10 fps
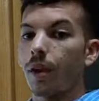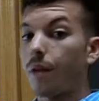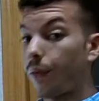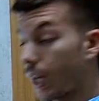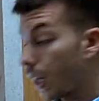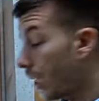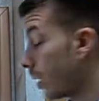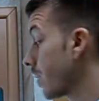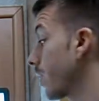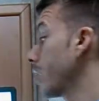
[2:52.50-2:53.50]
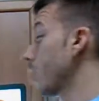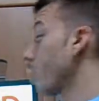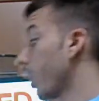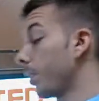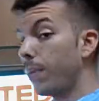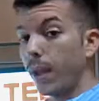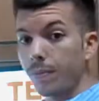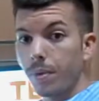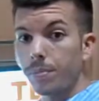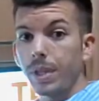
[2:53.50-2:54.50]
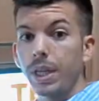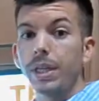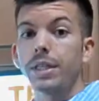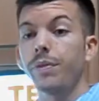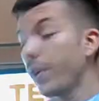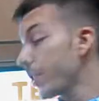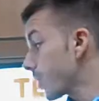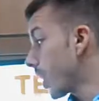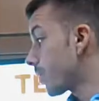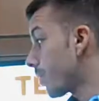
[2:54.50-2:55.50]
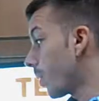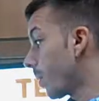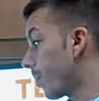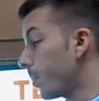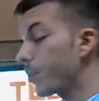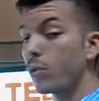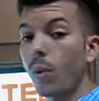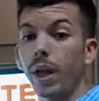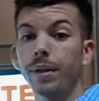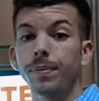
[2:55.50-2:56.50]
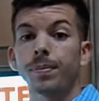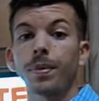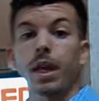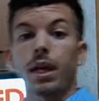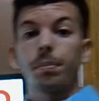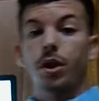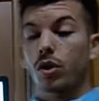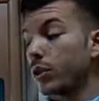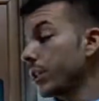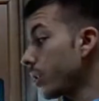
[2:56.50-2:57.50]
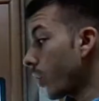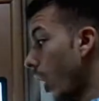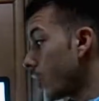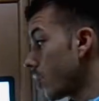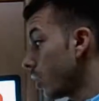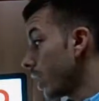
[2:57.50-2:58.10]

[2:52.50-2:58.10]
Finally, tension-led platform differentiates from the previous one because on this occasion